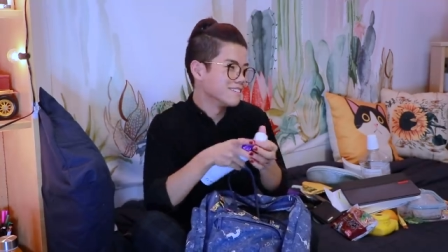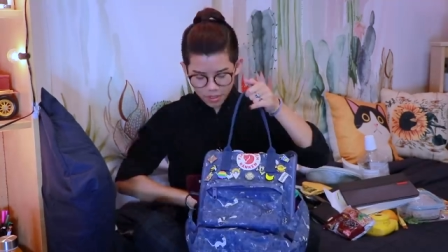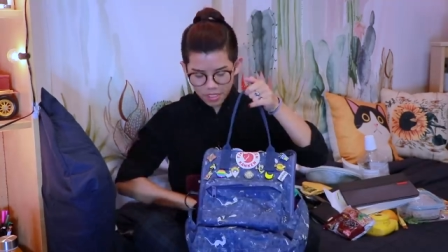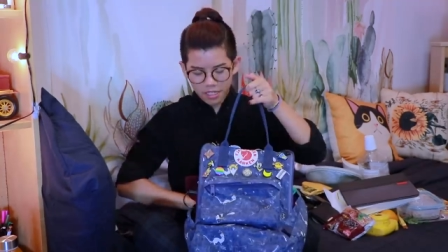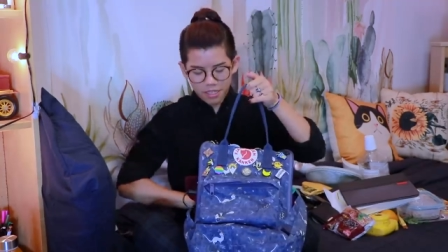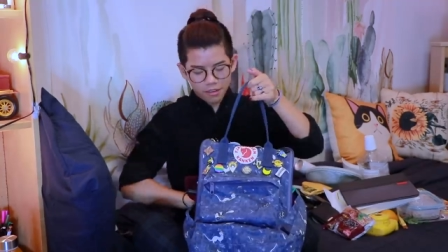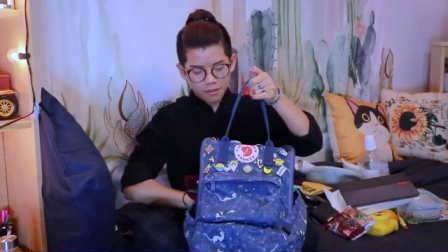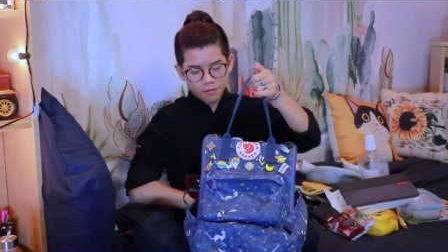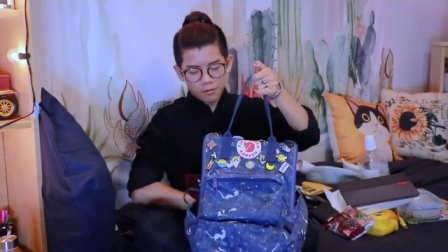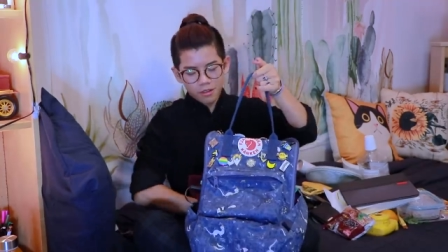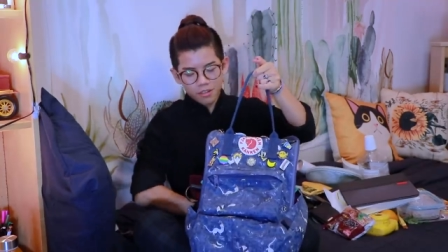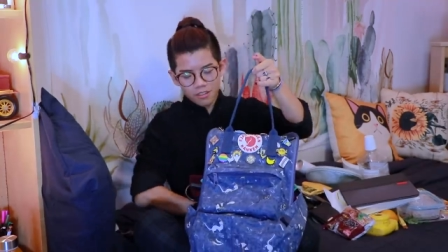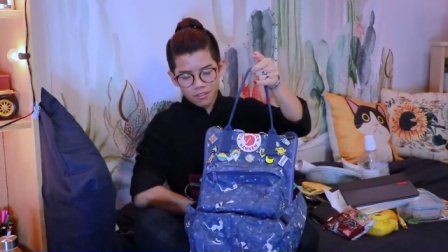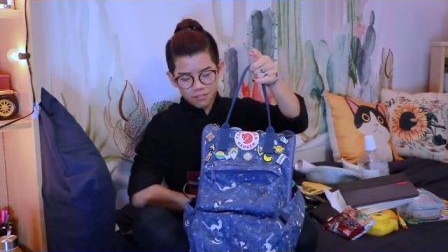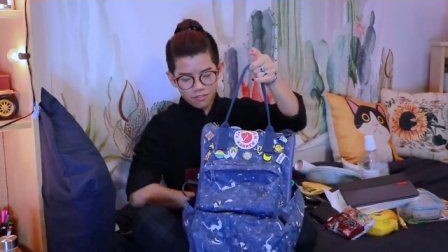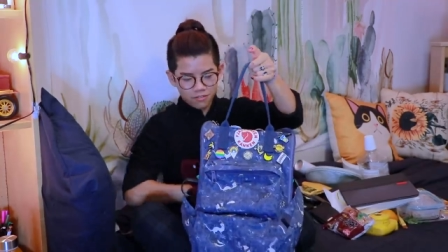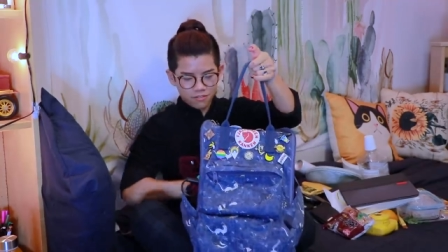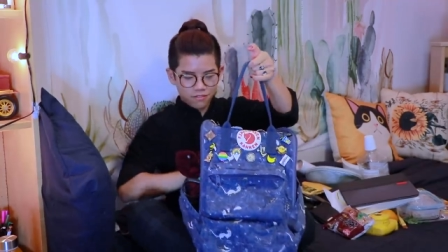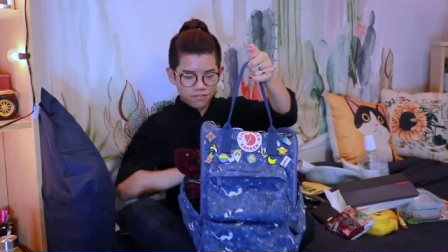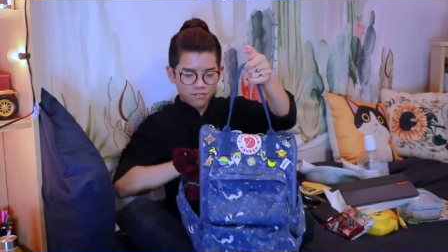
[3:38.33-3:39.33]
But like, what
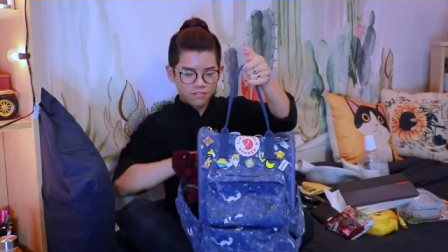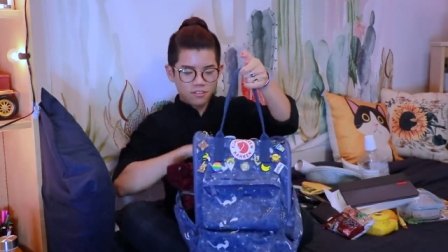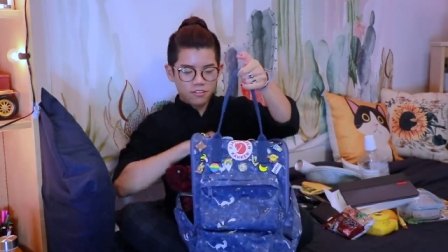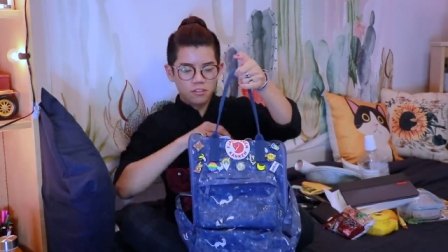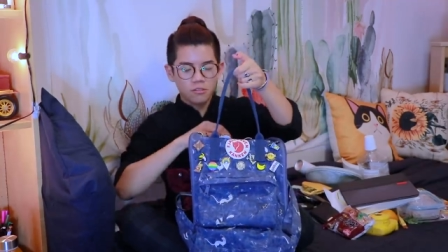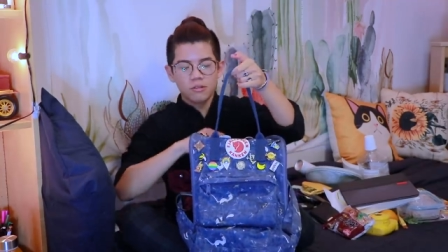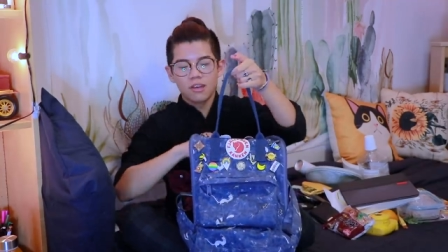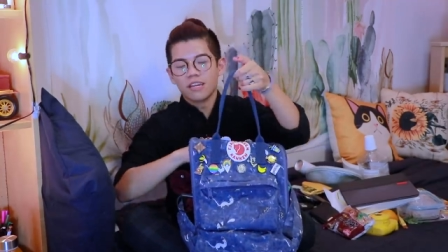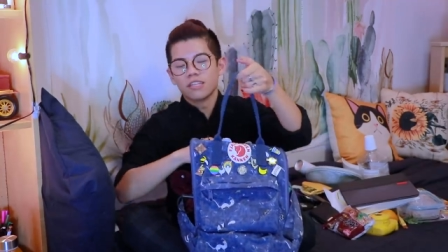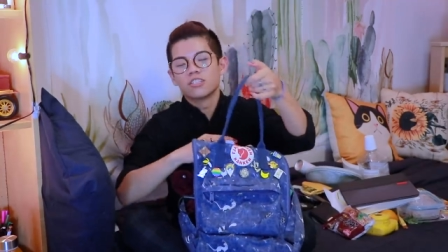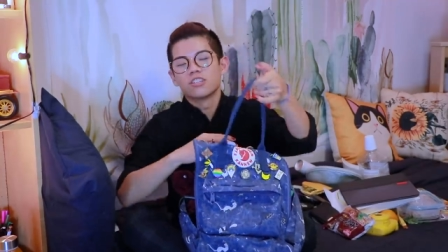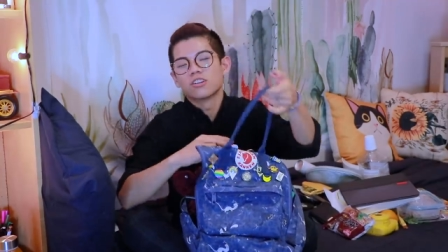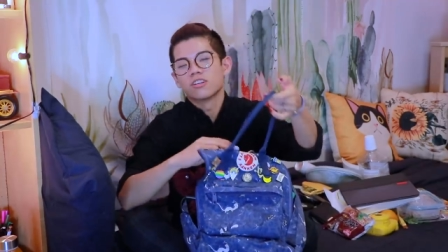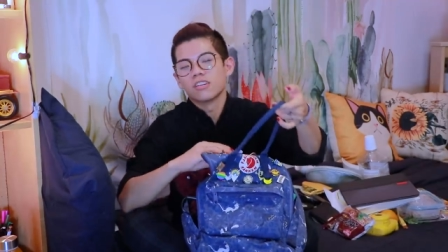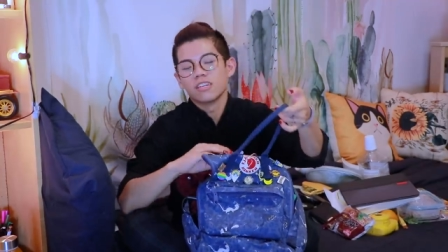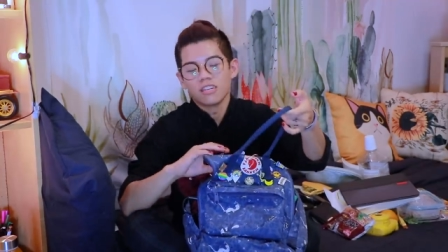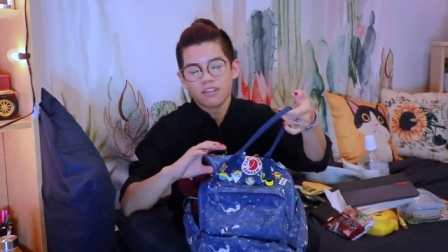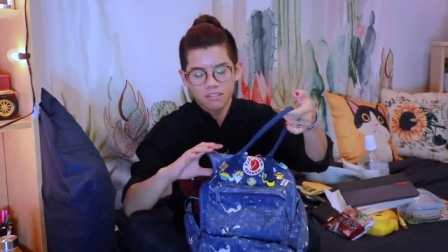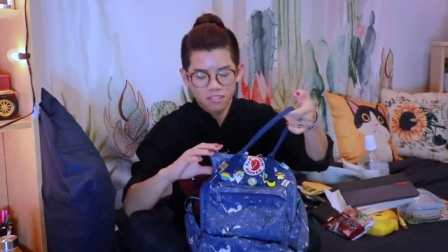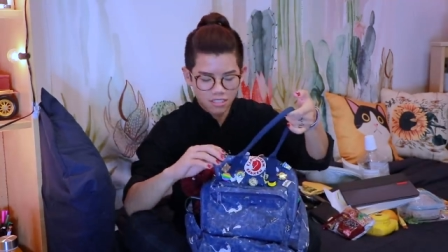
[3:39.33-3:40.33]
if you get
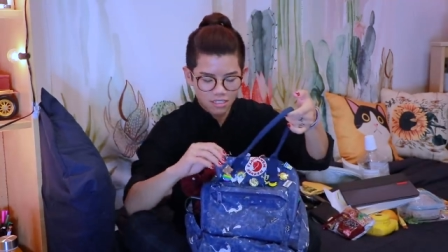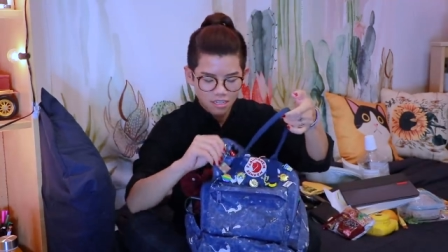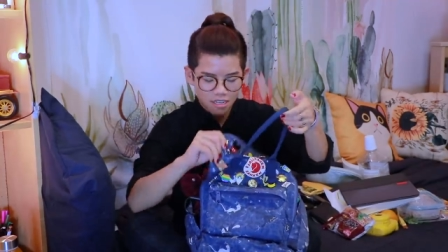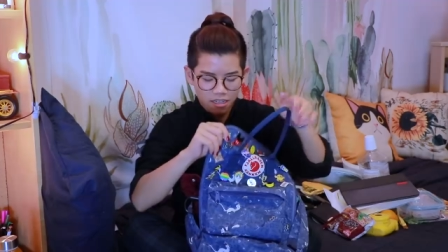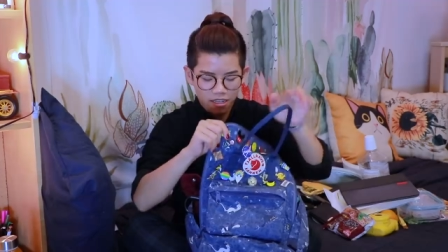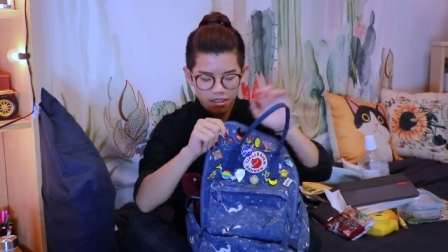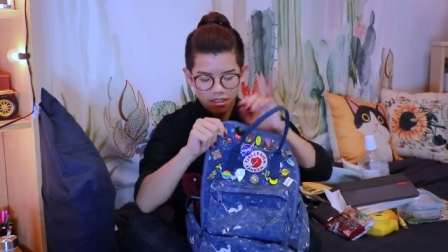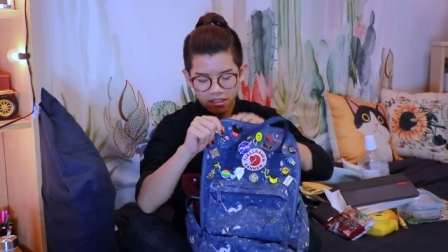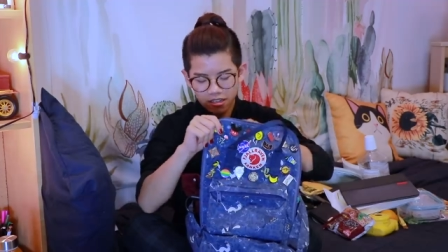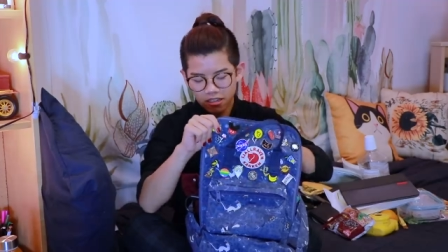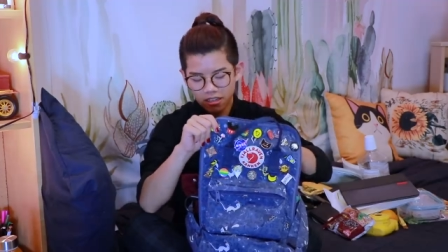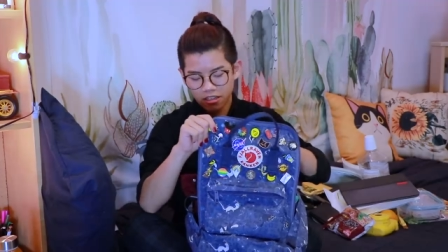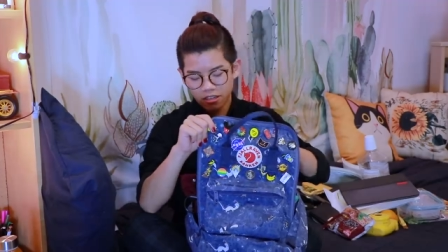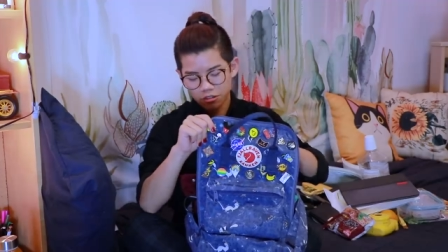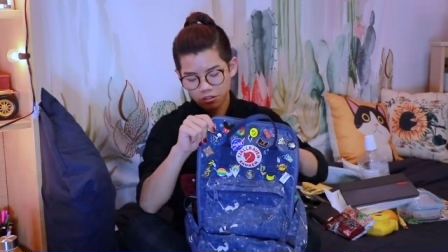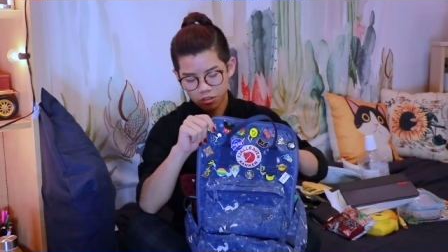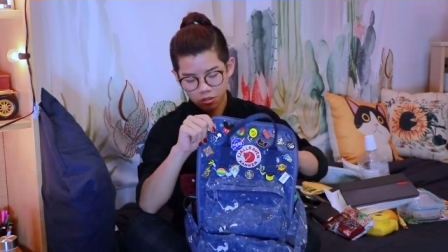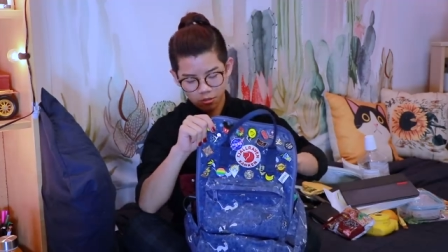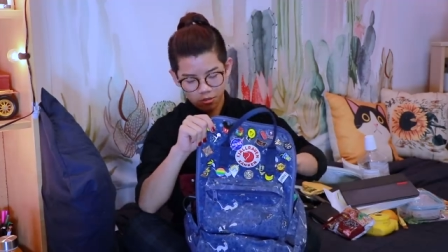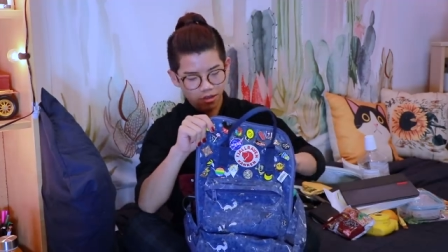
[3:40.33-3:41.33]
dirty outside and like
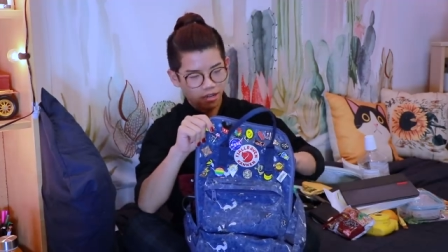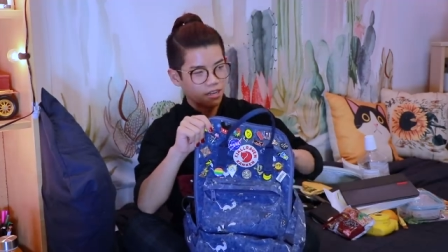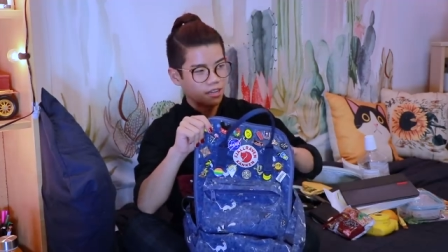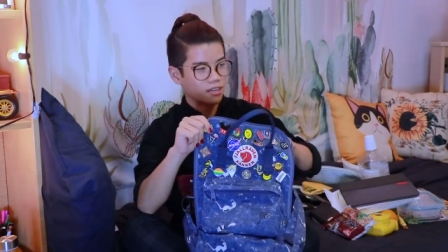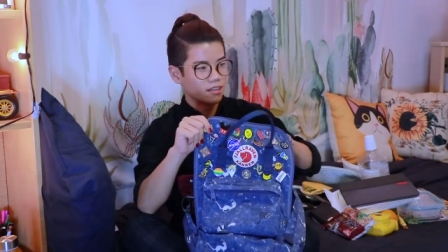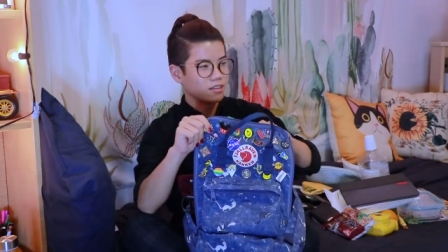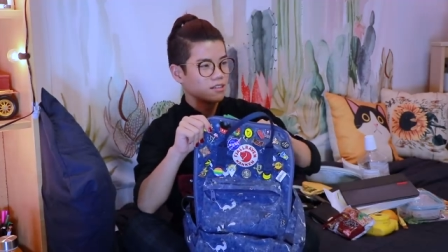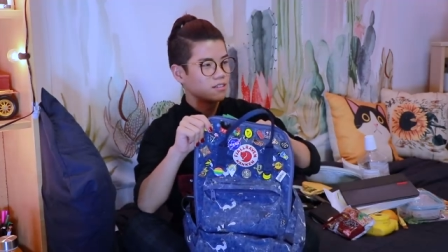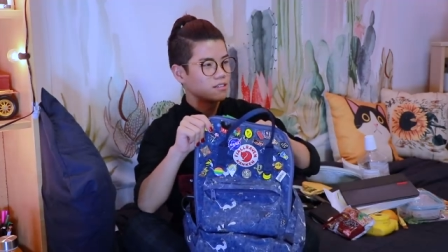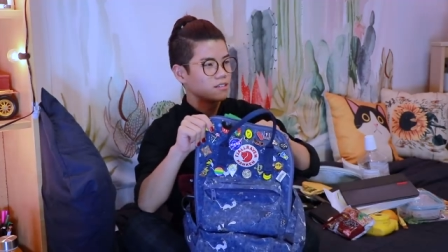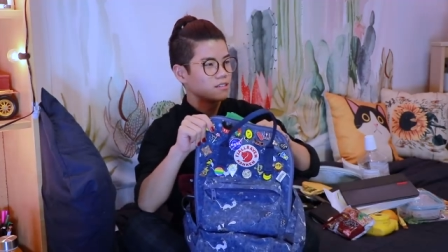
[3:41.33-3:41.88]
you're sweating?